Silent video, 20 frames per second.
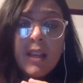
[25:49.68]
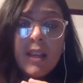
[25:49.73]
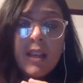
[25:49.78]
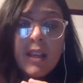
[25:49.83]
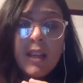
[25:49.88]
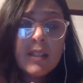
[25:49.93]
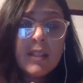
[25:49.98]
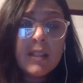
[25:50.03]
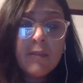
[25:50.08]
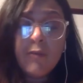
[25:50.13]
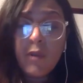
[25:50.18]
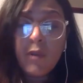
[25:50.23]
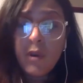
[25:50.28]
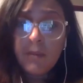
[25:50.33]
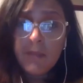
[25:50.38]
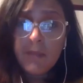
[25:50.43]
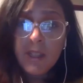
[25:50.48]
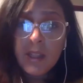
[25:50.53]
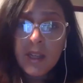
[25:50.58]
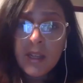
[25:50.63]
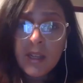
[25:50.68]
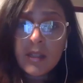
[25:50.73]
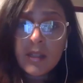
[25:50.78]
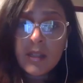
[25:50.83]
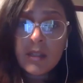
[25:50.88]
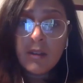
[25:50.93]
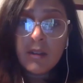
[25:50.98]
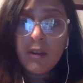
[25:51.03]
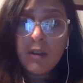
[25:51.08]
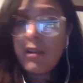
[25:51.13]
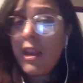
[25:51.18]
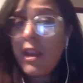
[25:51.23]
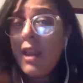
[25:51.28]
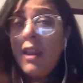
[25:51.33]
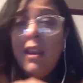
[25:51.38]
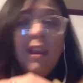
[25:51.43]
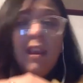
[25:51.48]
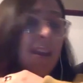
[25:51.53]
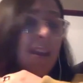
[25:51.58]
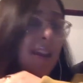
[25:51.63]
Is a formalist,
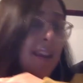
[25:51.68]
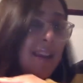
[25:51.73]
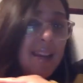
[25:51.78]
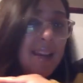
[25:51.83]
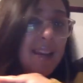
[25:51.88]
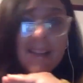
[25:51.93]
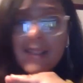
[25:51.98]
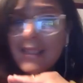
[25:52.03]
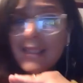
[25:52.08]
okay? He is